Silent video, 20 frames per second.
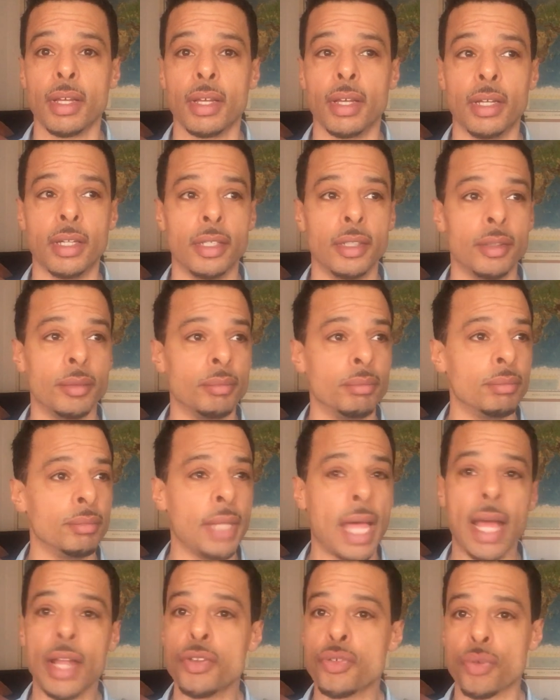a um,
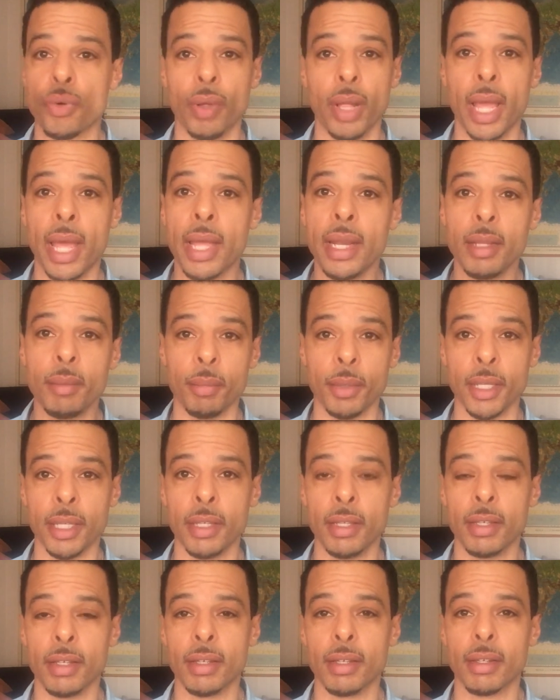natural enemy
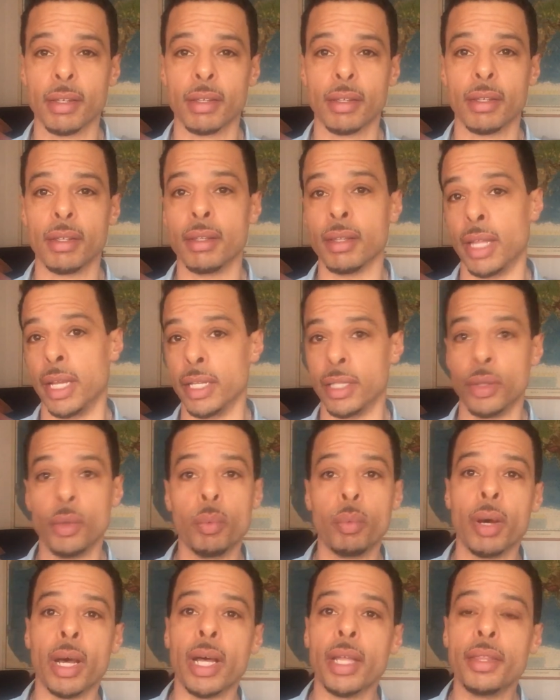like the
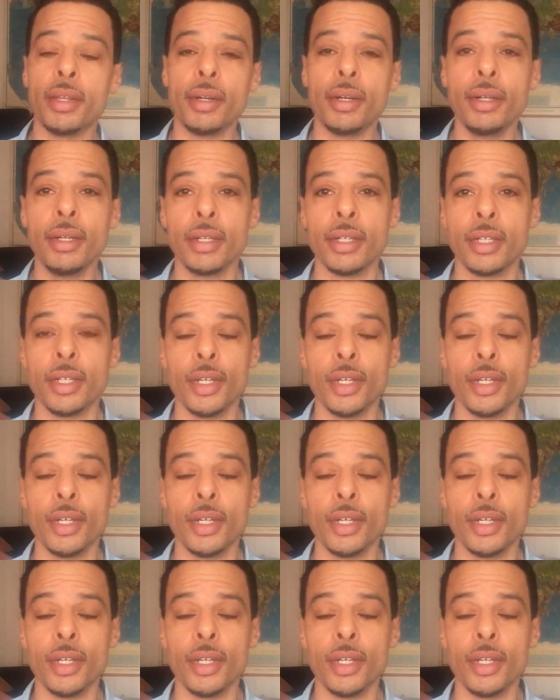weather